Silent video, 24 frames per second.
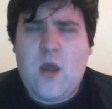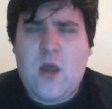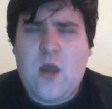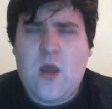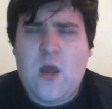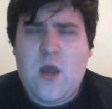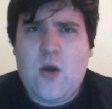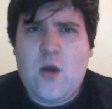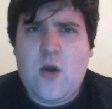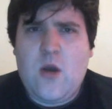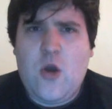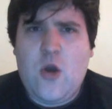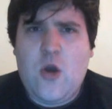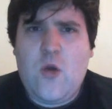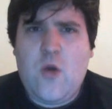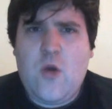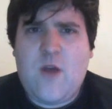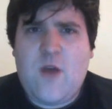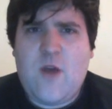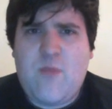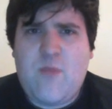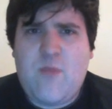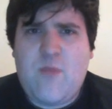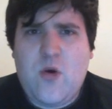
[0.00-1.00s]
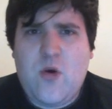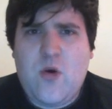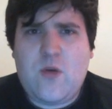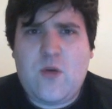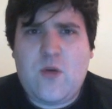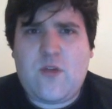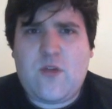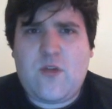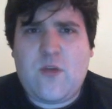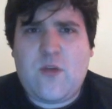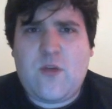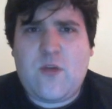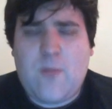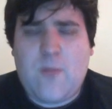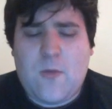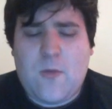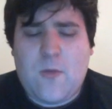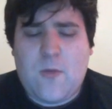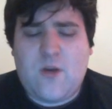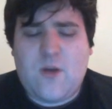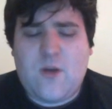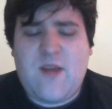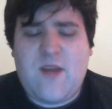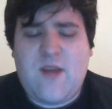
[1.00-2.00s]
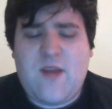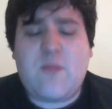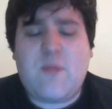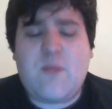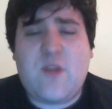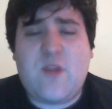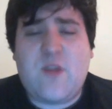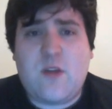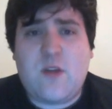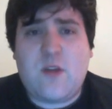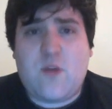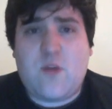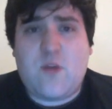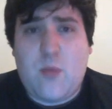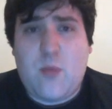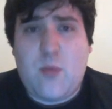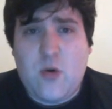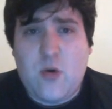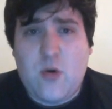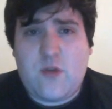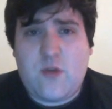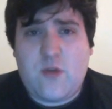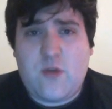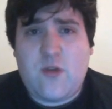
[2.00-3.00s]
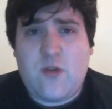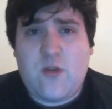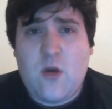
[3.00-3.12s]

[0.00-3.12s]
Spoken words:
who have put or attempted to put